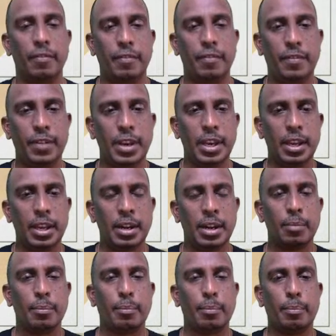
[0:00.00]
where
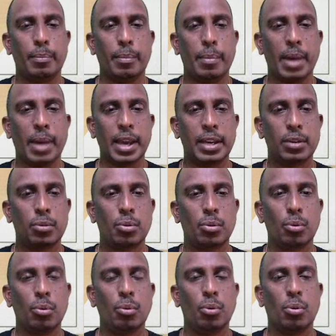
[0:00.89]

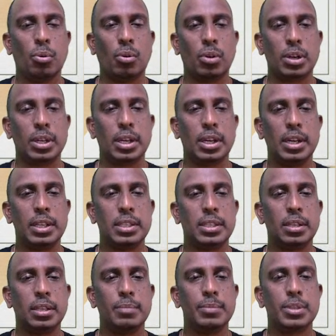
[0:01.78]

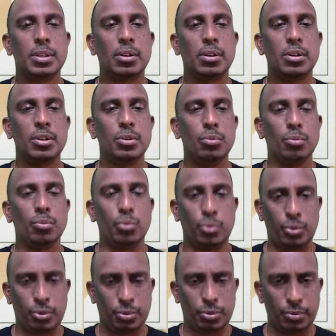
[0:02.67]
microorganisms are
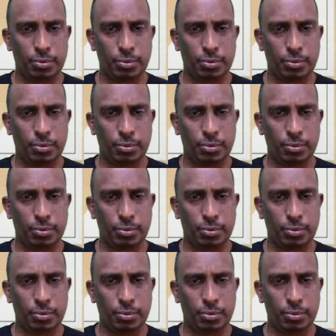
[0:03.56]
used.